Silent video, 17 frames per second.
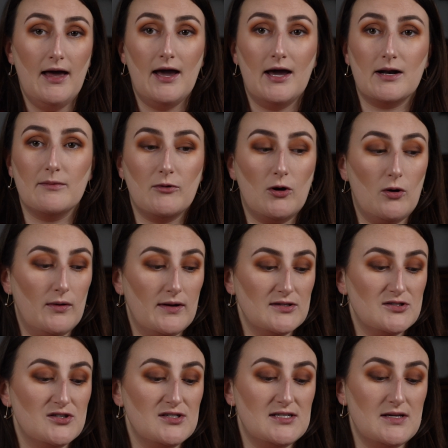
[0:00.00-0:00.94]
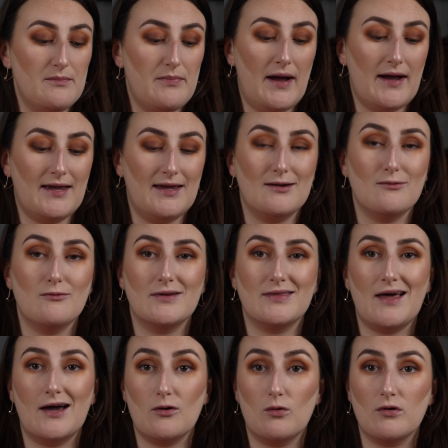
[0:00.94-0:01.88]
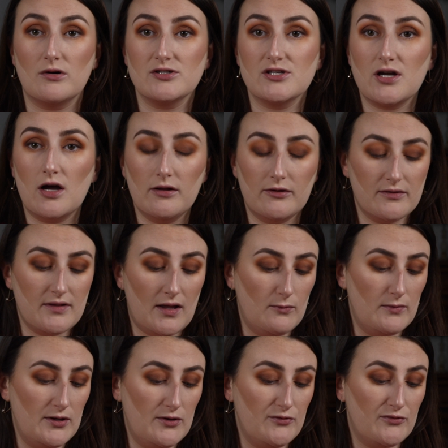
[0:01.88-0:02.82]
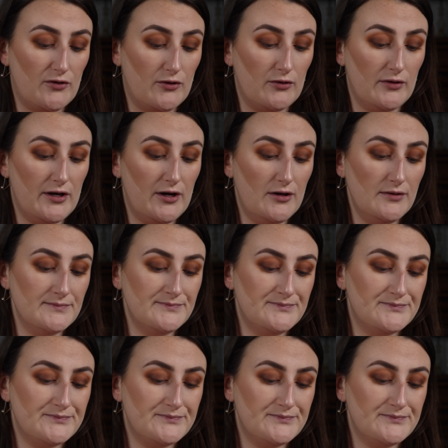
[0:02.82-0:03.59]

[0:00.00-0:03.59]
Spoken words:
And I'm going to dip back in with that orange color that we used earlier.